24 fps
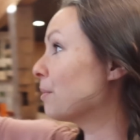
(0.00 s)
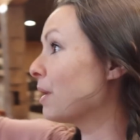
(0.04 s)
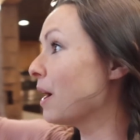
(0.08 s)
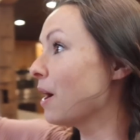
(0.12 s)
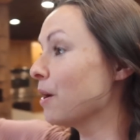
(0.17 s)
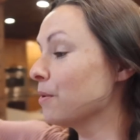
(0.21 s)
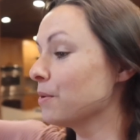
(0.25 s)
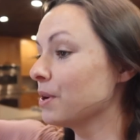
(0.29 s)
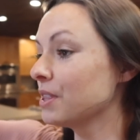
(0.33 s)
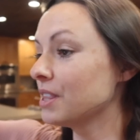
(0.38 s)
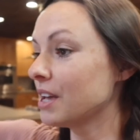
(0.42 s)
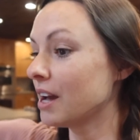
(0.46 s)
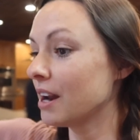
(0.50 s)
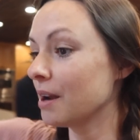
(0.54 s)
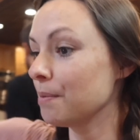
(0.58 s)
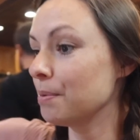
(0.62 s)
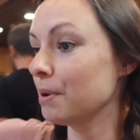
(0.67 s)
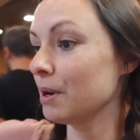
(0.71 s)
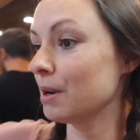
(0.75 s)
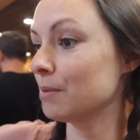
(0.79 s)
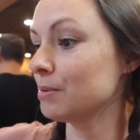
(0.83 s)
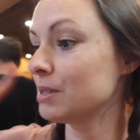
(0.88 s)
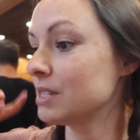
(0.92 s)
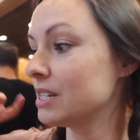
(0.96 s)
brown one that I
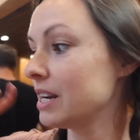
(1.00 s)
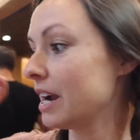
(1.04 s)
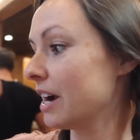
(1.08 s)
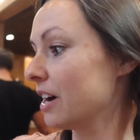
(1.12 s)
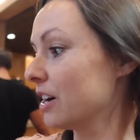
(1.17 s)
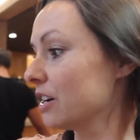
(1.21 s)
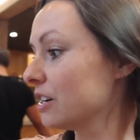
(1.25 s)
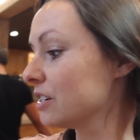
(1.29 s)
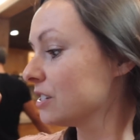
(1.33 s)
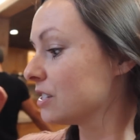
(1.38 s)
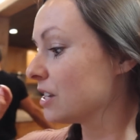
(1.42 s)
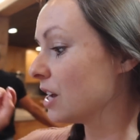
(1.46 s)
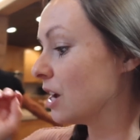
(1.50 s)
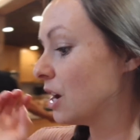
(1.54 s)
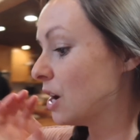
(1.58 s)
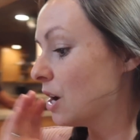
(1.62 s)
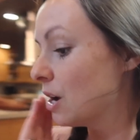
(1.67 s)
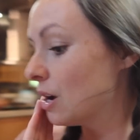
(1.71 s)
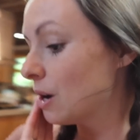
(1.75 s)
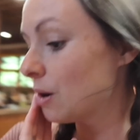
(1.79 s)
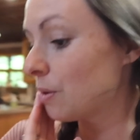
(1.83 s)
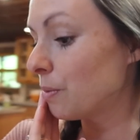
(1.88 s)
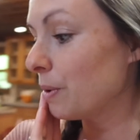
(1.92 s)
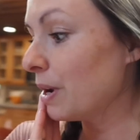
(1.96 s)
put upstairs.
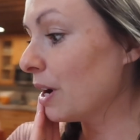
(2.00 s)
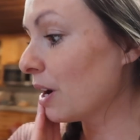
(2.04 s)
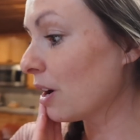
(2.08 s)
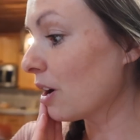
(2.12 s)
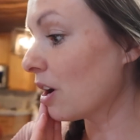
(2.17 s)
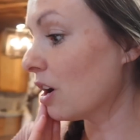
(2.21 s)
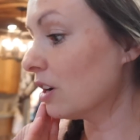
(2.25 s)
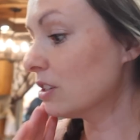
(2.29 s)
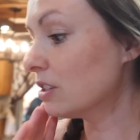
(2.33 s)
We are